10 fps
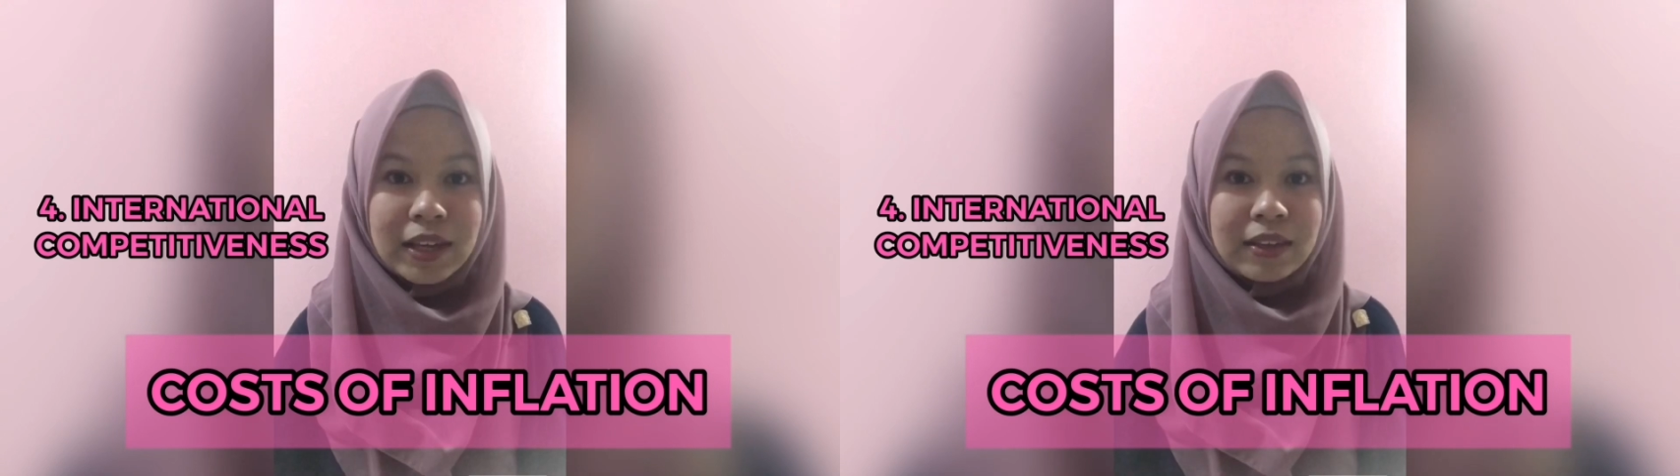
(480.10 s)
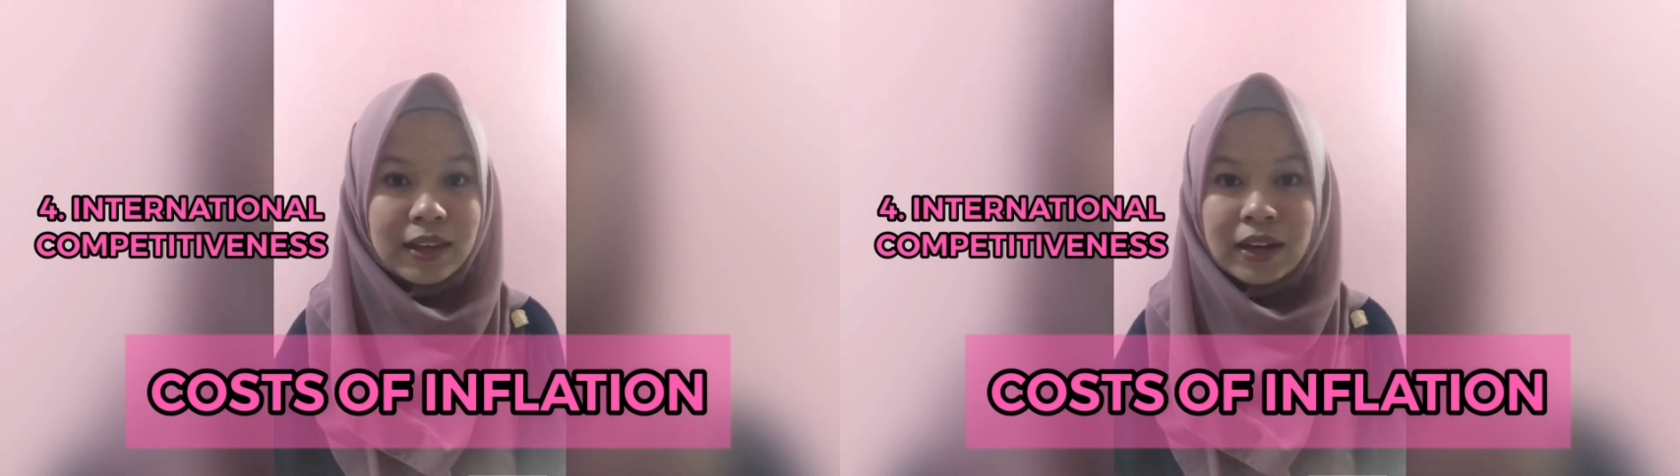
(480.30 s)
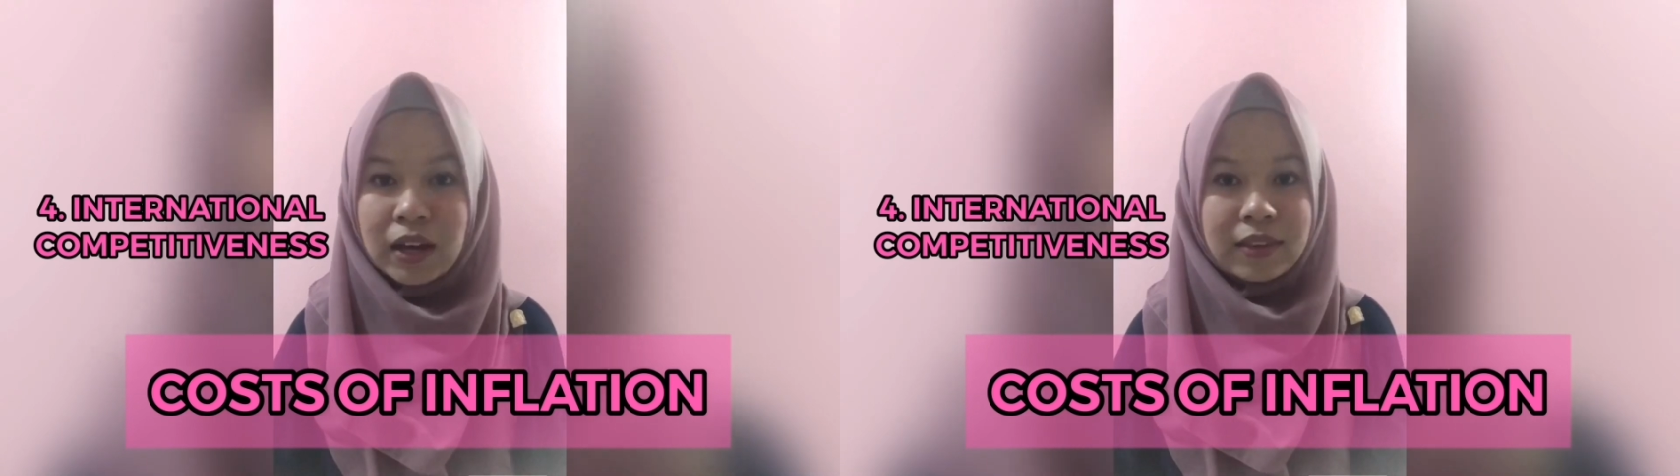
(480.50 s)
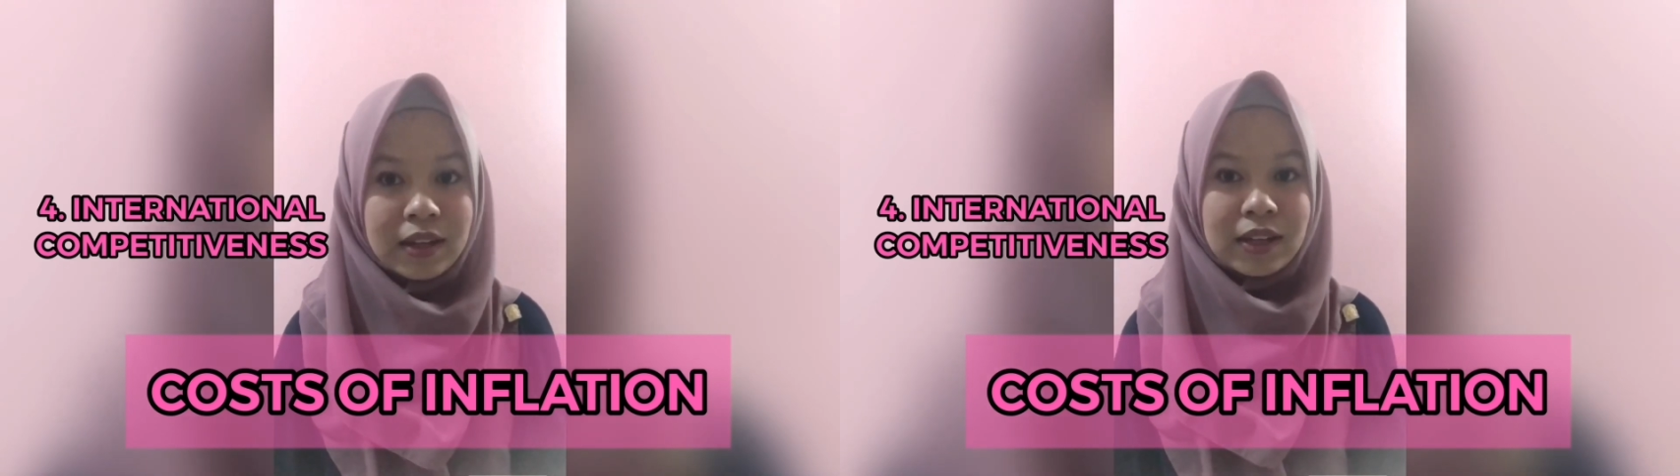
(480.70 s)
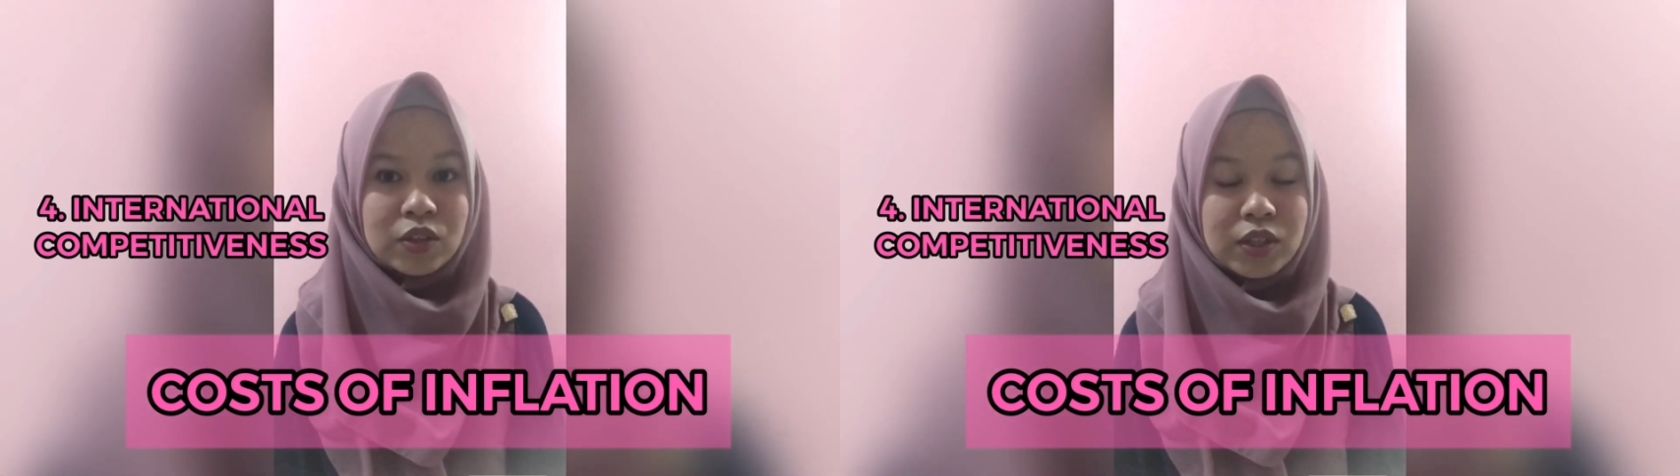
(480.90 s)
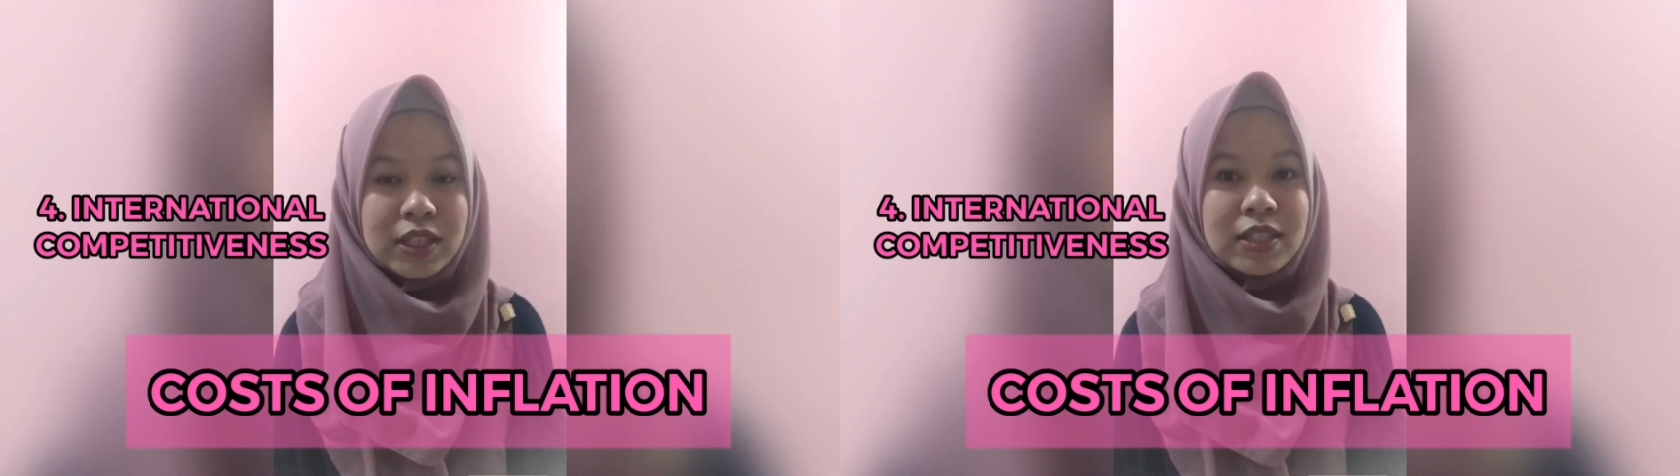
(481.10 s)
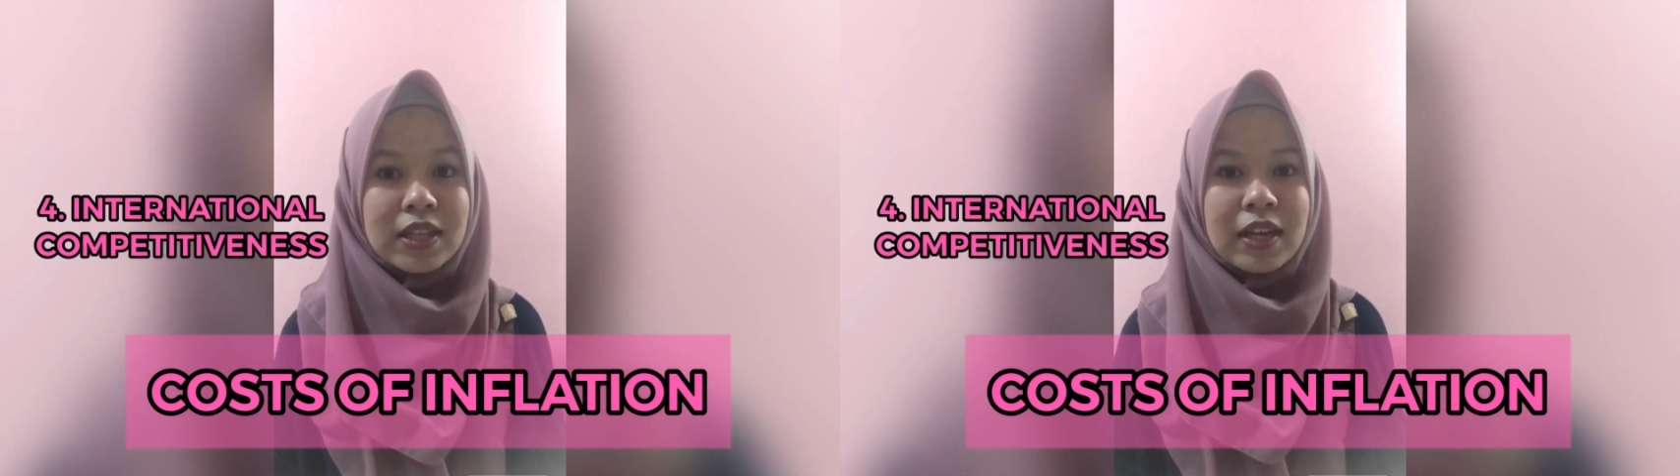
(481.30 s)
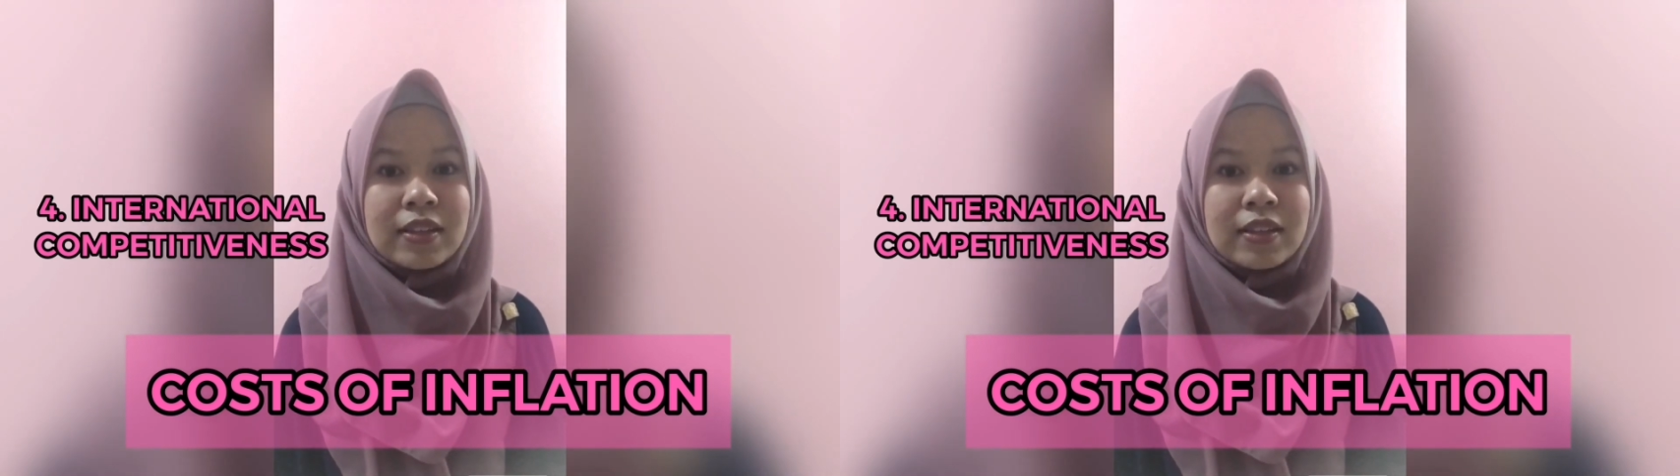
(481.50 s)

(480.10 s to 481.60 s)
than other countries,